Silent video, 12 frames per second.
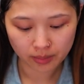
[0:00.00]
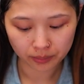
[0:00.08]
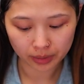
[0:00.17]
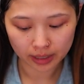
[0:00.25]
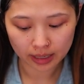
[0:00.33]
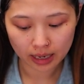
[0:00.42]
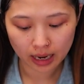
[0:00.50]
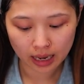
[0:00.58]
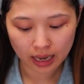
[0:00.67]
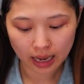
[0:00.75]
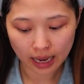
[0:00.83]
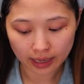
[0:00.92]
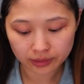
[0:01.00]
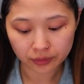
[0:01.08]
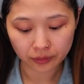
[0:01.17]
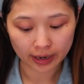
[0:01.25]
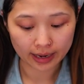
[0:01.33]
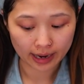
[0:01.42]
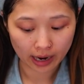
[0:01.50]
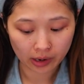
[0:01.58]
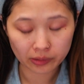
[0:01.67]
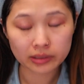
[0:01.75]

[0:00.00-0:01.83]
But as of right now,